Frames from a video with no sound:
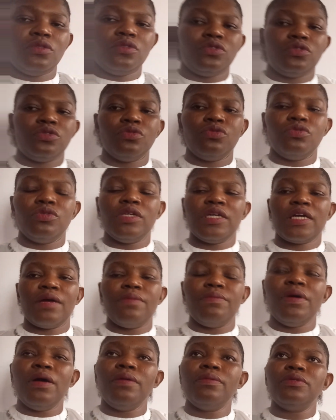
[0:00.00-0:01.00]
So they
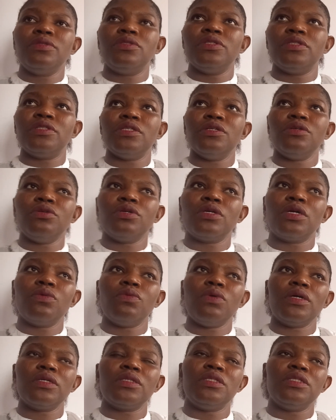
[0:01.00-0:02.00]
can be able to say, okay,
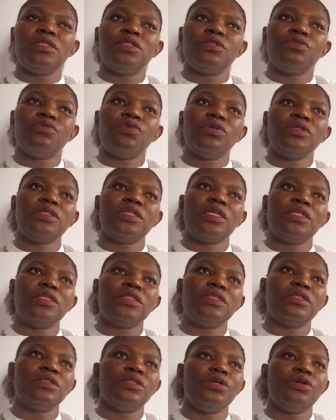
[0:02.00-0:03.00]
what is the worst
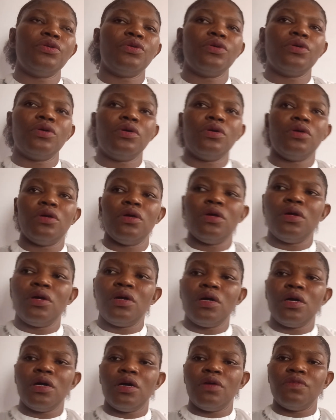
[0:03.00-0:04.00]
case scenario
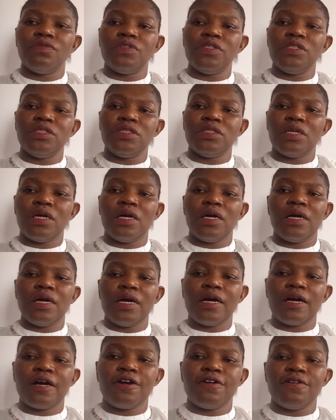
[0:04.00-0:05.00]
of this
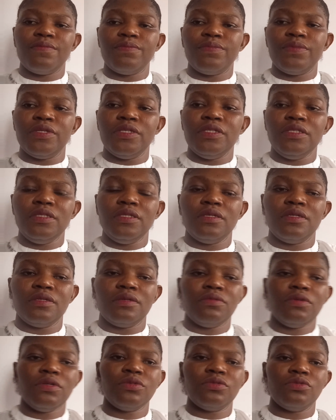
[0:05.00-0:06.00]
company?
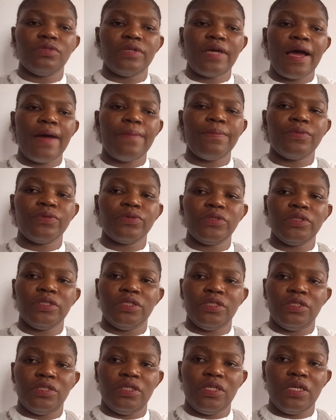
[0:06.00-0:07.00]
What could happen
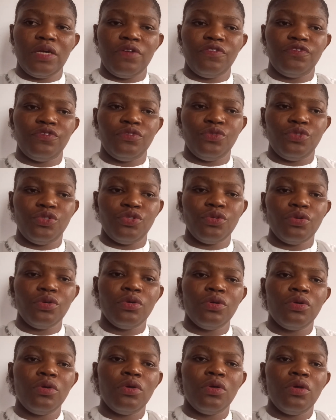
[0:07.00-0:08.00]
in the near future?
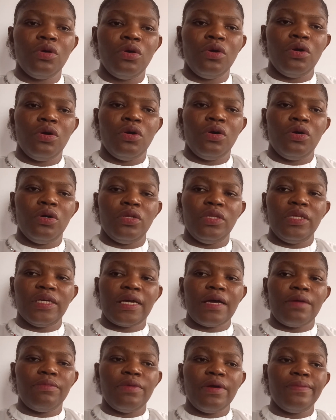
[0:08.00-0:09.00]
They
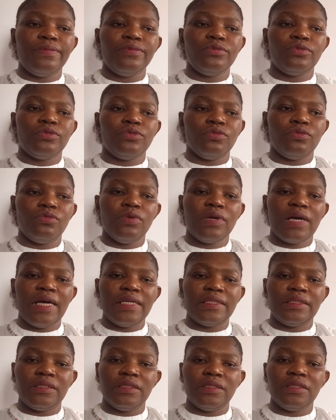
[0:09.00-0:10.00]
can be able to look
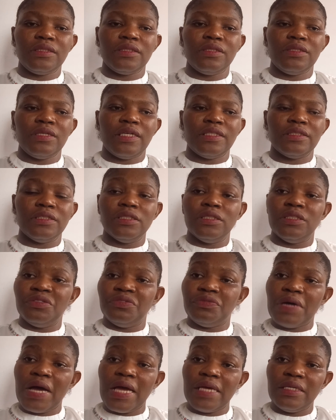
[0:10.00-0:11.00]
at it,
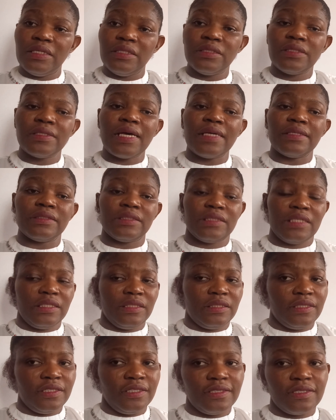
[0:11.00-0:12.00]
identify it,
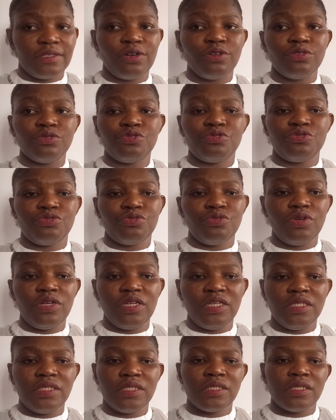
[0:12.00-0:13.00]
assess it, control
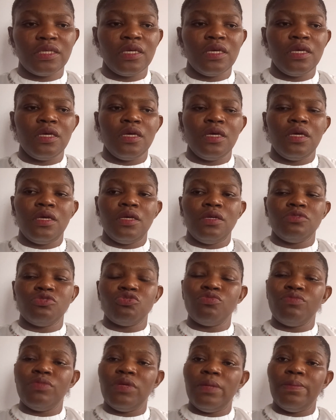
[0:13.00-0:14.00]
it
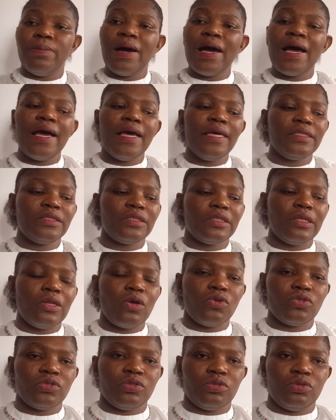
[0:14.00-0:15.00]
to minimize
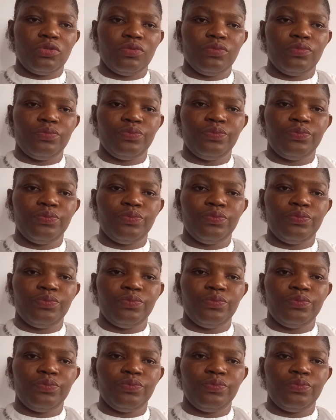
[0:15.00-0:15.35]
loss.